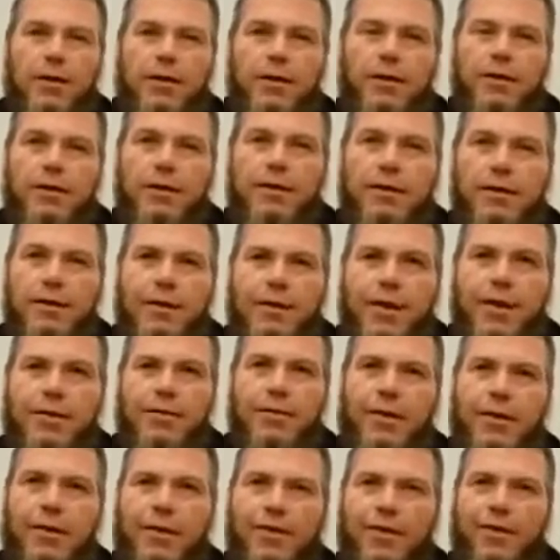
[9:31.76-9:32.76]

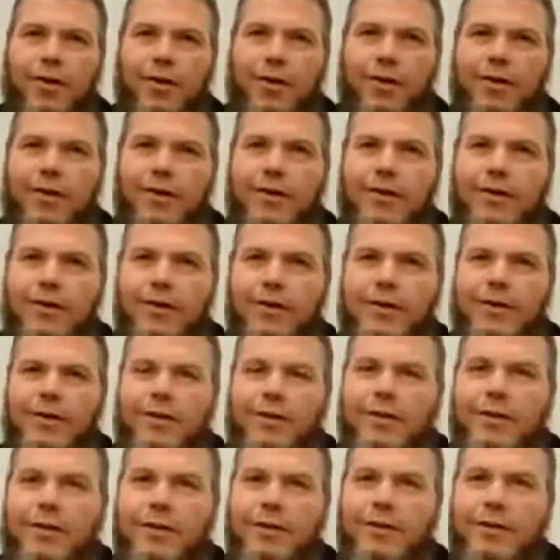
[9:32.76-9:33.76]
I really cried.
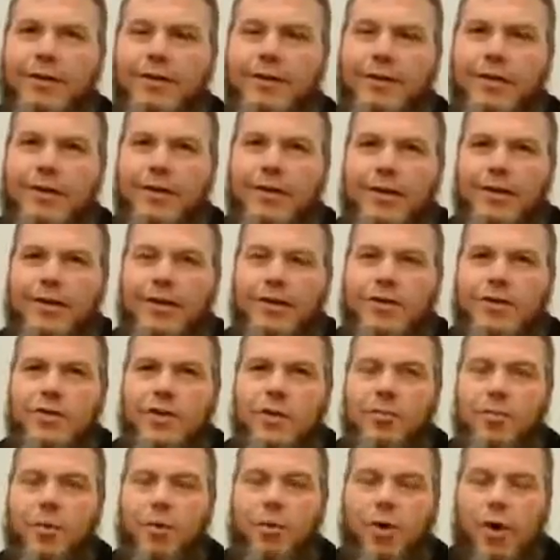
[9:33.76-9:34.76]

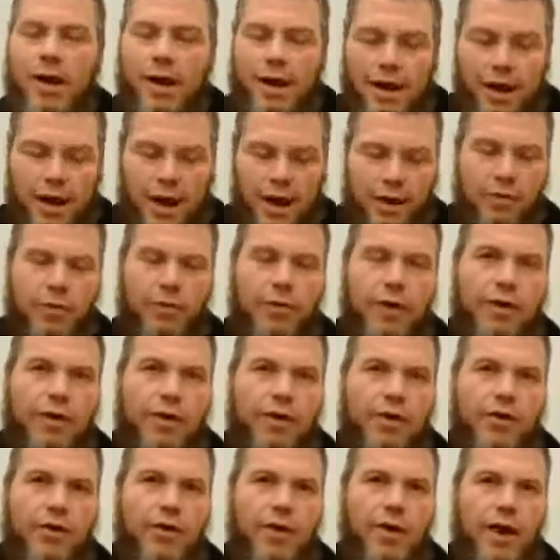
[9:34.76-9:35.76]
So more I
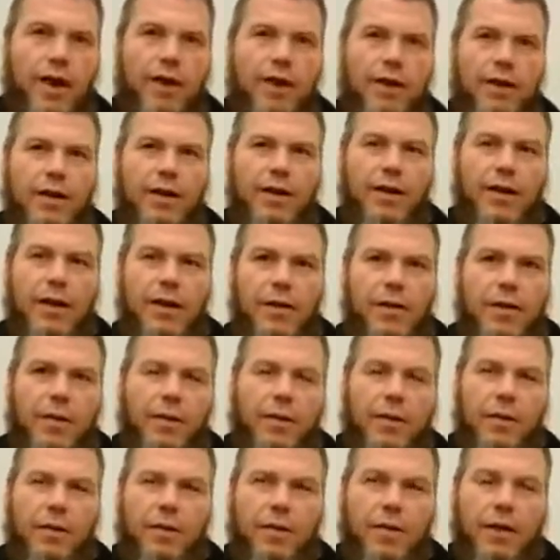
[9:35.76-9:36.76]
read the Quran, and
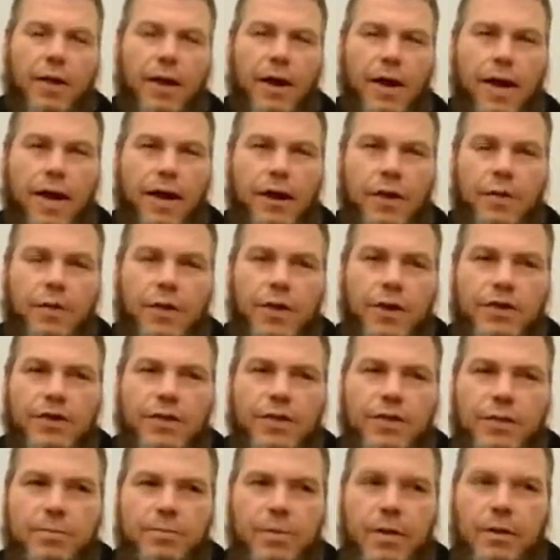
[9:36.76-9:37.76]
I had
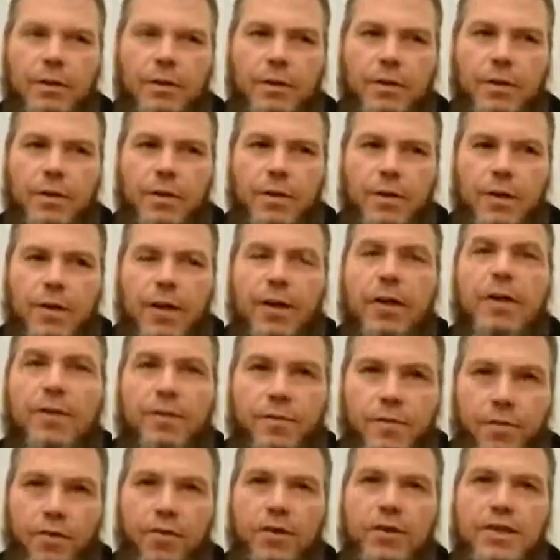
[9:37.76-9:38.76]
questions about
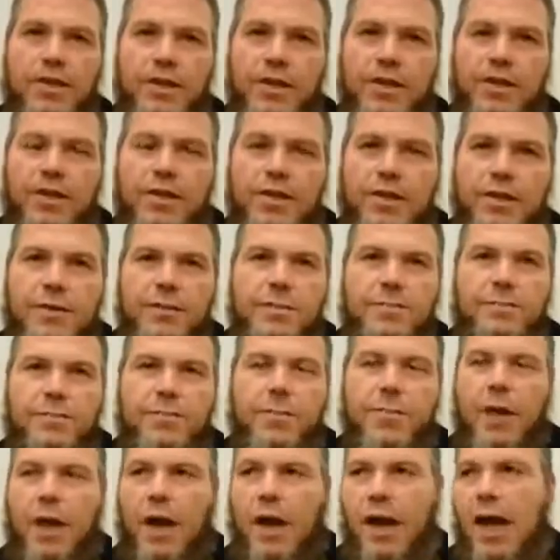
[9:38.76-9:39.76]
verses.
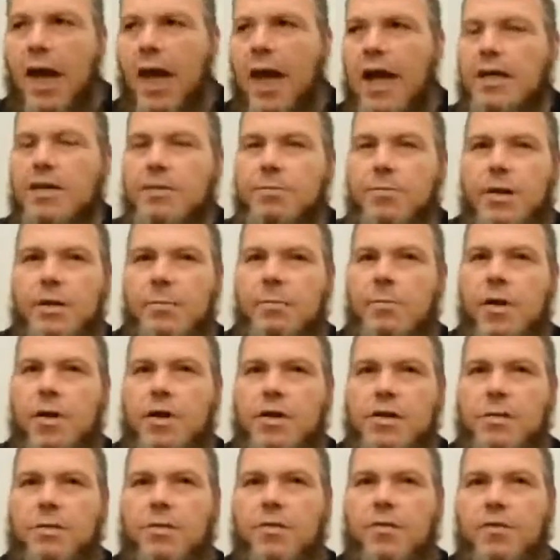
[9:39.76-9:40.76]
I asked my
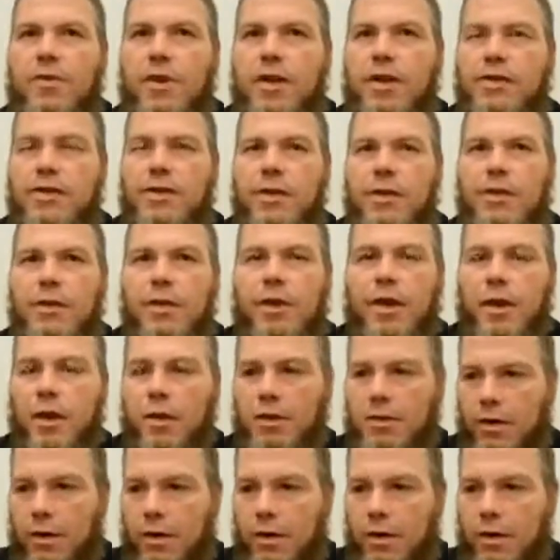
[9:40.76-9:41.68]
Muslim friends on